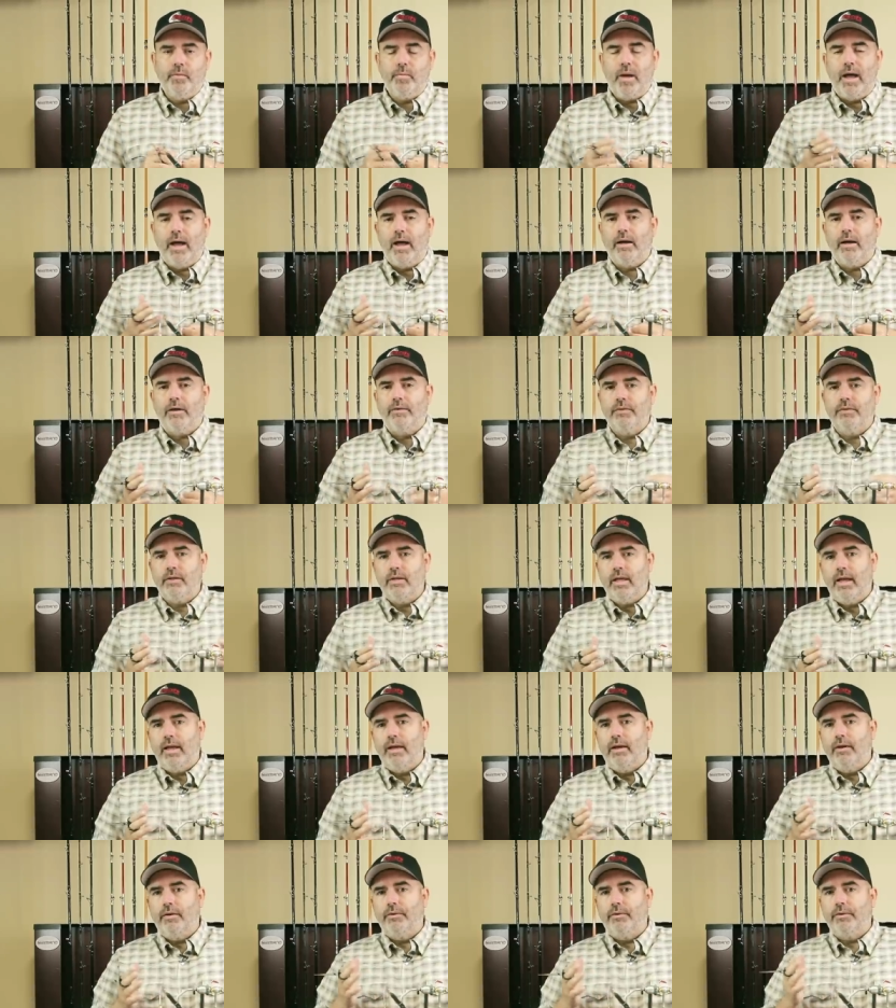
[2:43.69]
the back or the
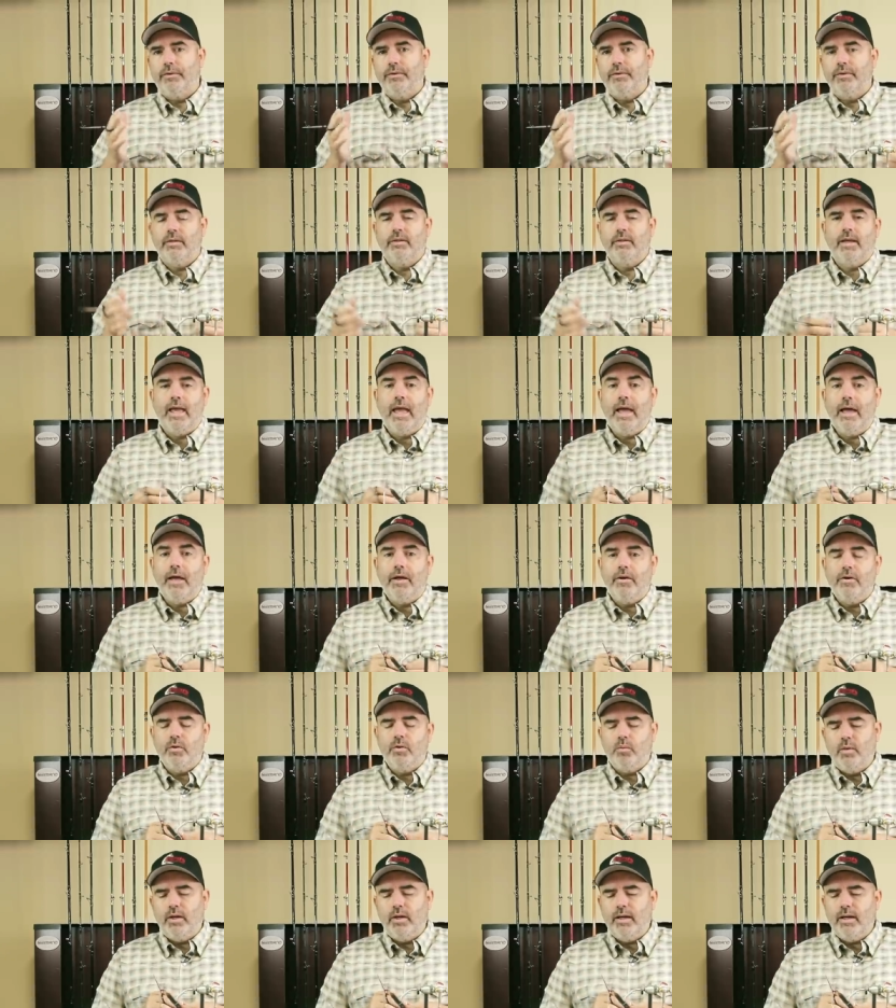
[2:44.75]
tail or the head
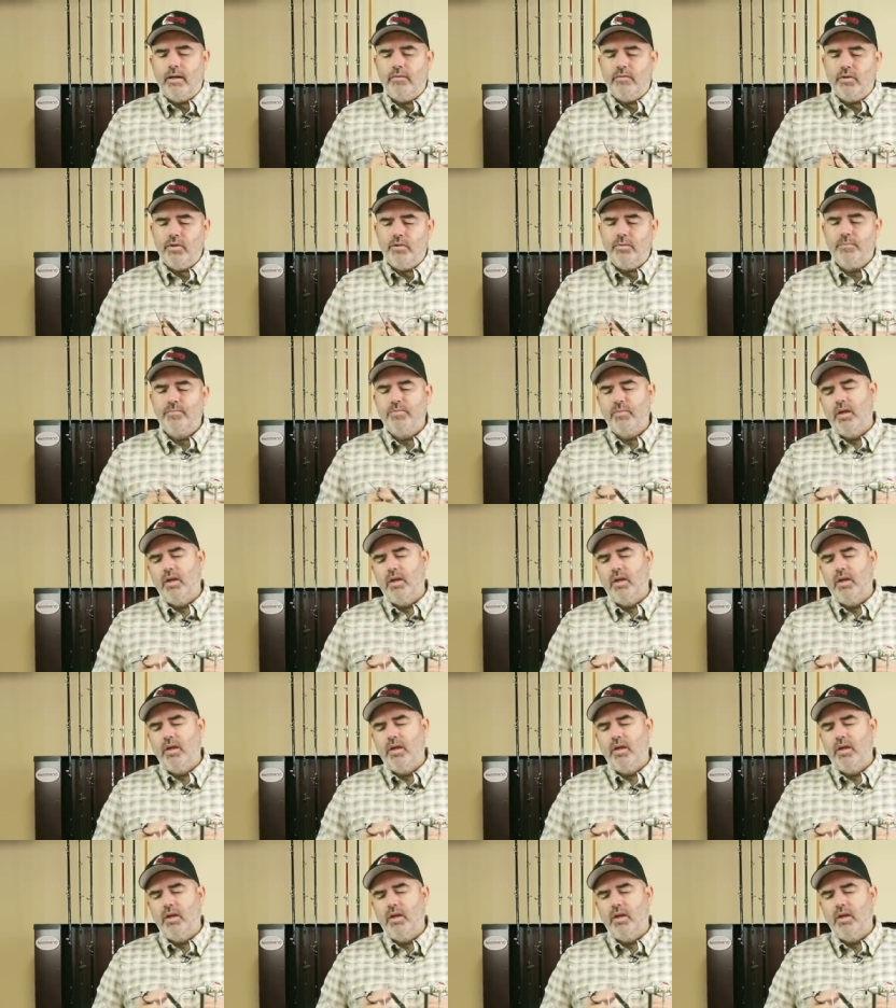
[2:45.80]
or what have you.